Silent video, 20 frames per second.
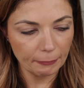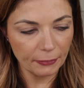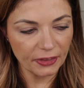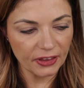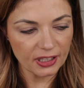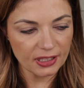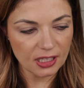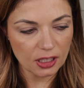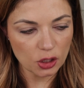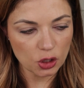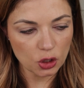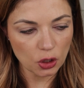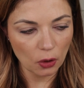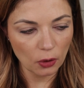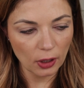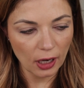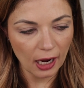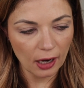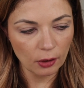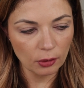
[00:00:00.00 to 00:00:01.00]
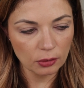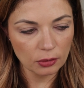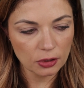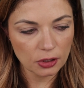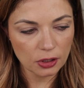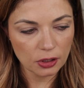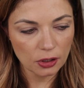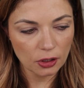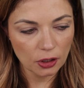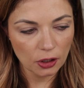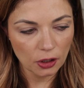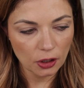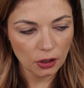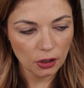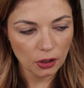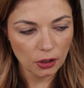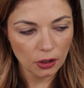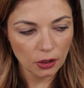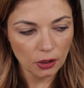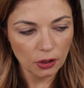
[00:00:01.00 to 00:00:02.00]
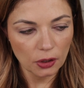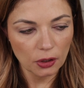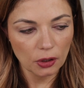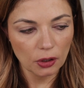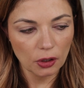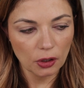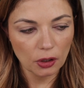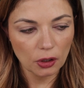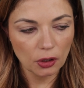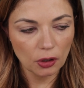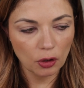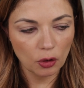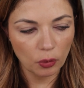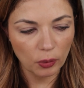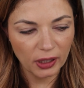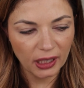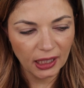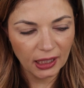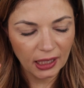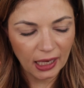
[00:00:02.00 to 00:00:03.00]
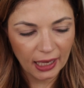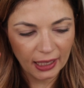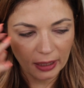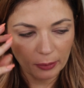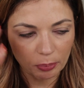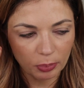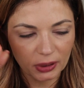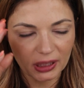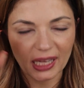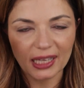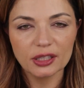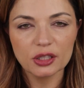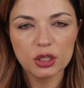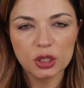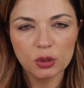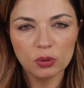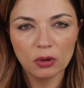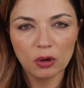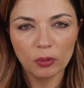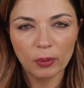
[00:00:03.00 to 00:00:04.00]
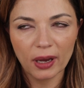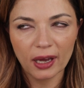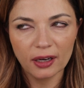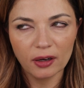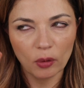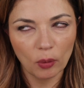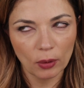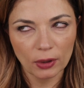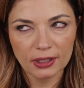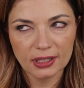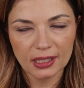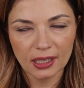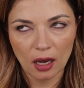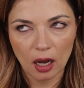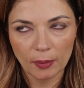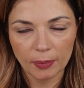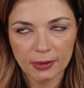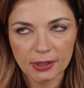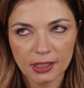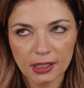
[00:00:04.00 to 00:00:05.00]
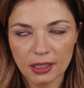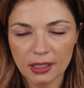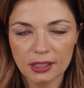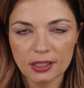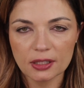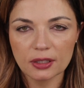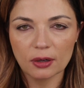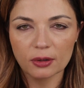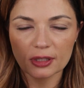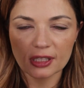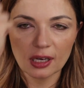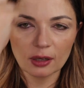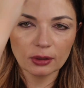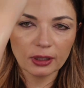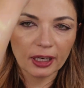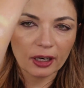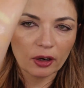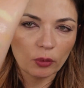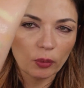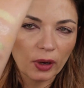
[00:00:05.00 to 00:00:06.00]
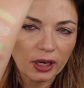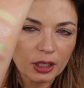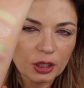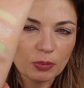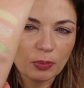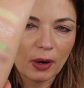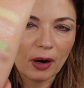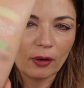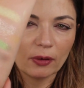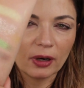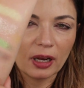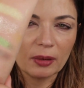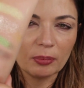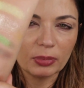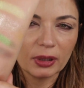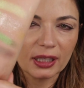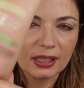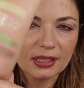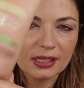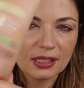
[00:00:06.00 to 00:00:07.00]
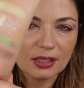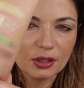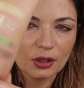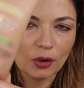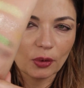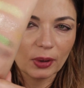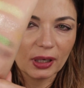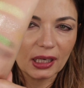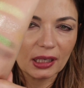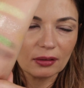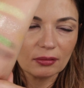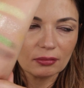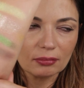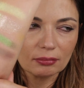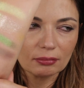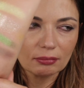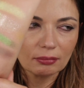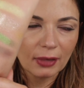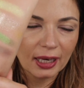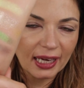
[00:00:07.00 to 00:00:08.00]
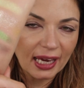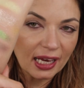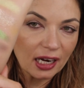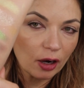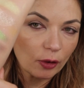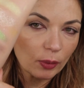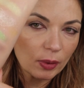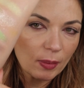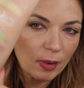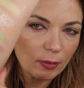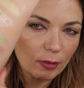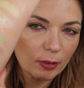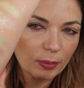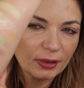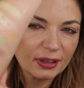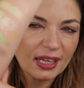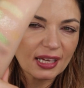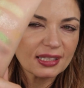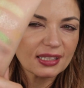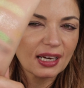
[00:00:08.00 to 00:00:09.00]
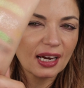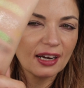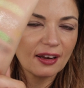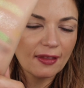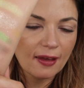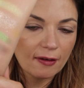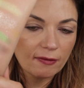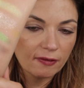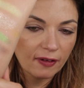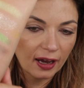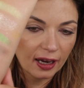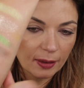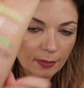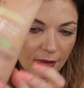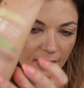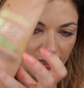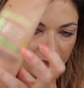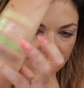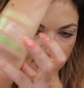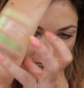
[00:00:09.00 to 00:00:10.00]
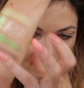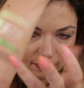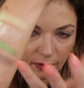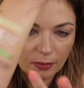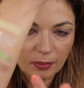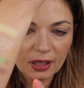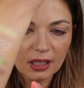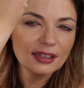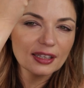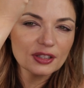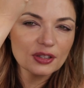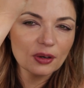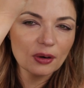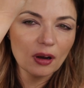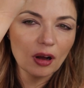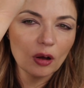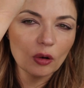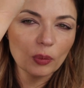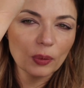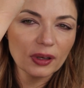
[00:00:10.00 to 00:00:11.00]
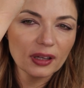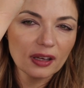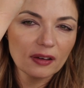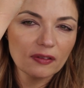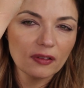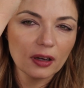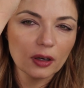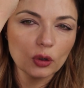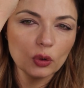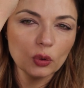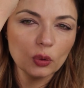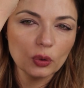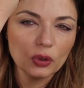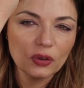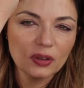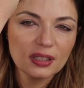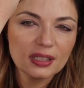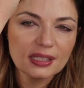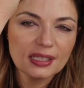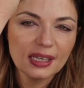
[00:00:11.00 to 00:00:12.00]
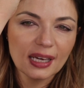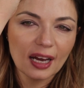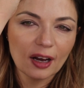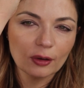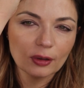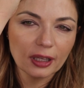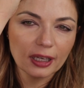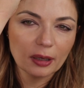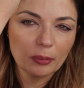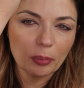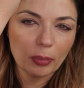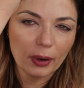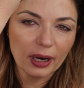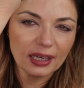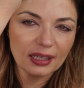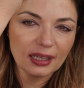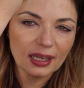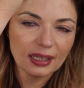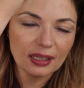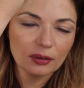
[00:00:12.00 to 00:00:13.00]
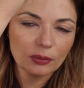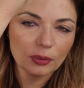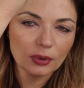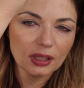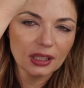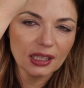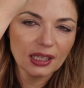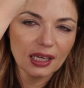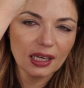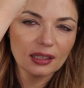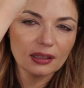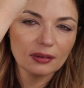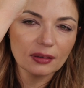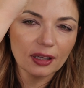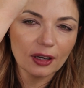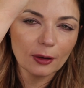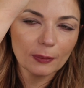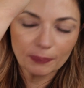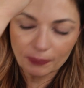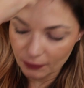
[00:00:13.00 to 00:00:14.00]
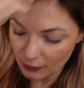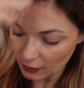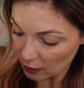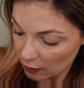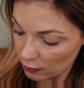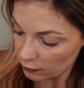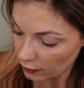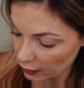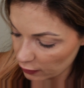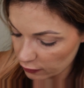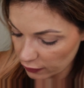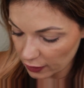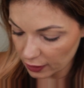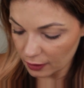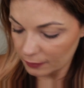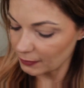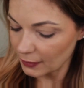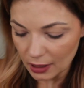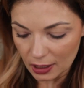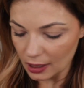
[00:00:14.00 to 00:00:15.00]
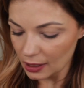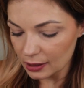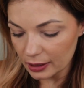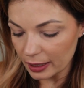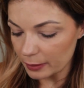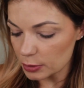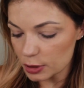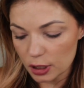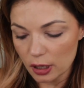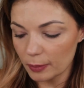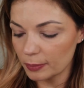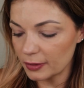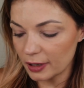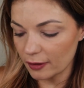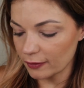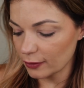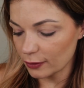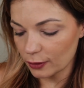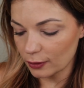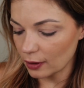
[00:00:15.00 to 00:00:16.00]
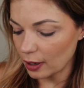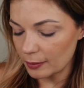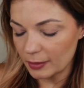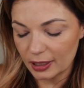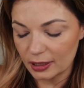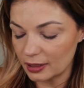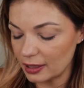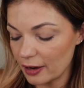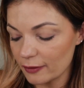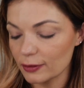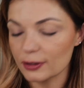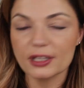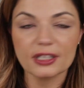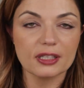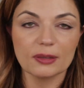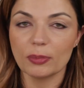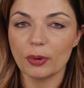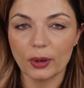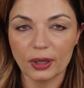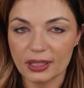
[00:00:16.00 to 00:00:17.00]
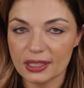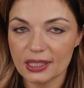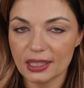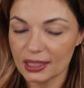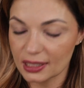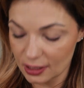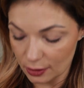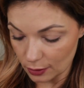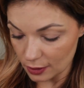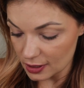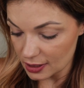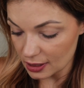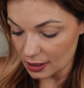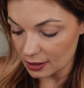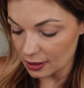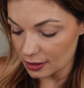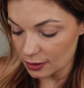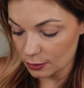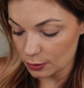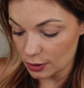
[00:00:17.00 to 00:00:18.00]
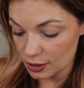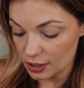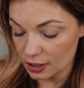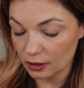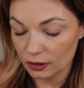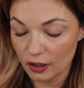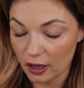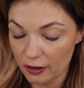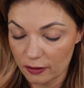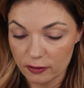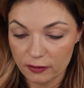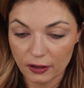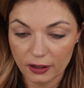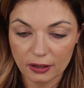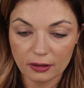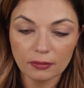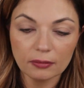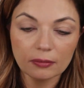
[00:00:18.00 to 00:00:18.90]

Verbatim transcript: does it start out green and it blends to a red, or it's the opposite? It starts out like a reddish brown and blends into green. I cannot remember, but that's kind of that vibe that it's giving me. These are all really fun. Ooh, you can see how like bright that can really get there. Fun, fun. Glam Shop never, I mean, never disappoints. Like seriously, these are just a lot of fun.